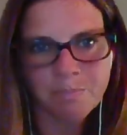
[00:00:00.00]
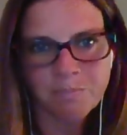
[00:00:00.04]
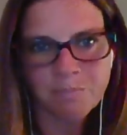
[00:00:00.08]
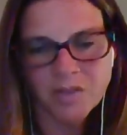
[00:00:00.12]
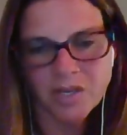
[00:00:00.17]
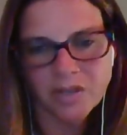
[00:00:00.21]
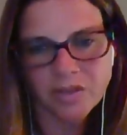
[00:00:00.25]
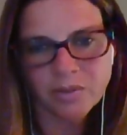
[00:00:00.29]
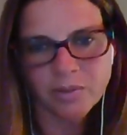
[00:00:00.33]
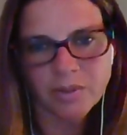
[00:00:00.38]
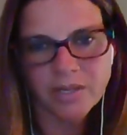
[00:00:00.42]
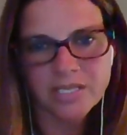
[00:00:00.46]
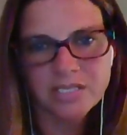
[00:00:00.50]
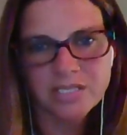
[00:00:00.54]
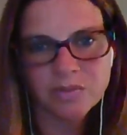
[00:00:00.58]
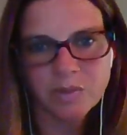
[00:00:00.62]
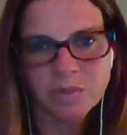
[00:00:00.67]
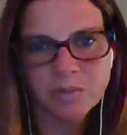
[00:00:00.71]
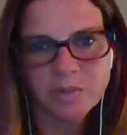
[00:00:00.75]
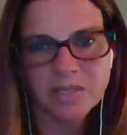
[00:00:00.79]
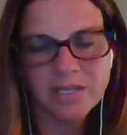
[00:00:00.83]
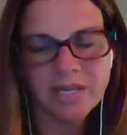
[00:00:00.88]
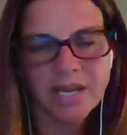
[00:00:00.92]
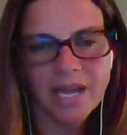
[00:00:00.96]
Otherwise, we
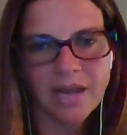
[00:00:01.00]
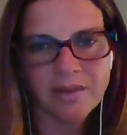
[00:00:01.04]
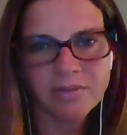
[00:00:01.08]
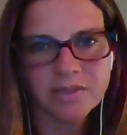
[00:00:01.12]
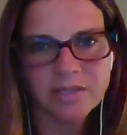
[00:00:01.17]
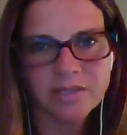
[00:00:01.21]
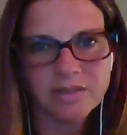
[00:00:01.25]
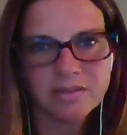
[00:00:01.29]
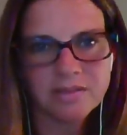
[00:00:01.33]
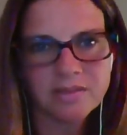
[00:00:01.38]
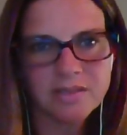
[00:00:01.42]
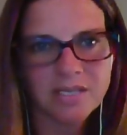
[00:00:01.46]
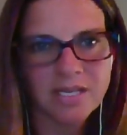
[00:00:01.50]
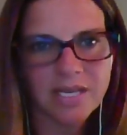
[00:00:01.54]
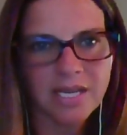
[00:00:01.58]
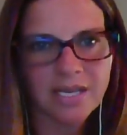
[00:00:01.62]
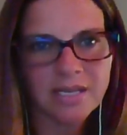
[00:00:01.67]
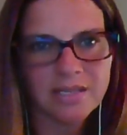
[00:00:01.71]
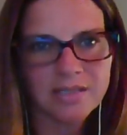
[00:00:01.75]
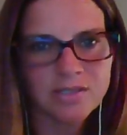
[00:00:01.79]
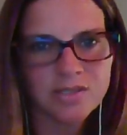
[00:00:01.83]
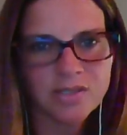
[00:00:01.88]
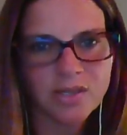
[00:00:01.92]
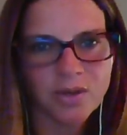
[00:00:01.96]
wouldn't have it
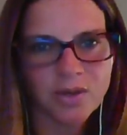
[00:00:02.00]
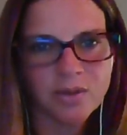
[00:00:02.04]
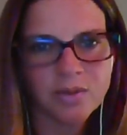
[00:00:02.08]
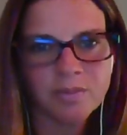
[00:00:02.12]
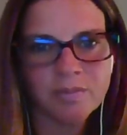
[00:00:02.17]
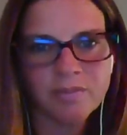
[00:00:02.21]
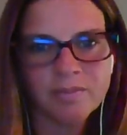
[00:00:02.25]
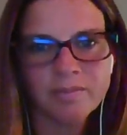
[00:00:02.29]
today. So